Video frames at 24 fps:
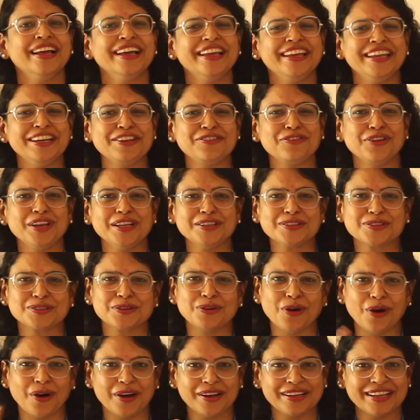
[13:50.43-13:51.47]
He treats
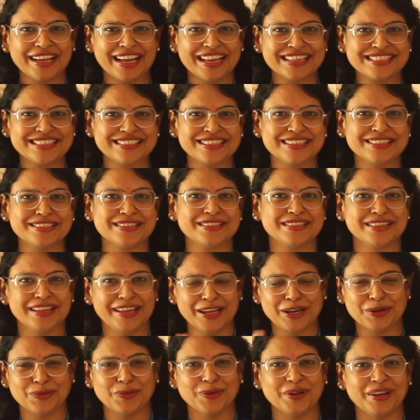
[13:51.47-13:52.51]
God as this
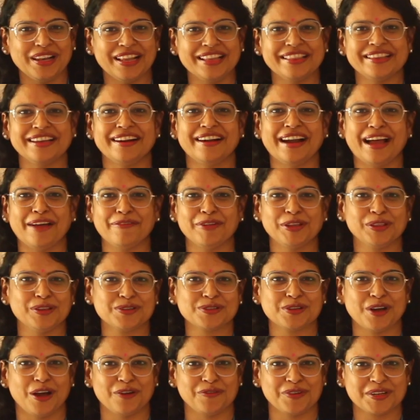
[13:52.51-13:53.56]
equal, and they're having
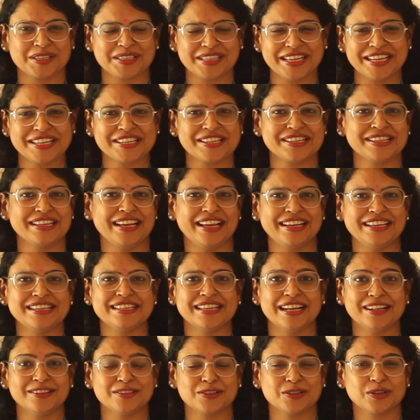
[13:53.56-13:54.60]
this conversation, and he
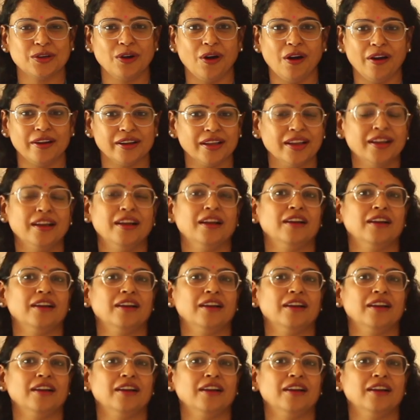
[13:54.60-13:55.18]
tells God,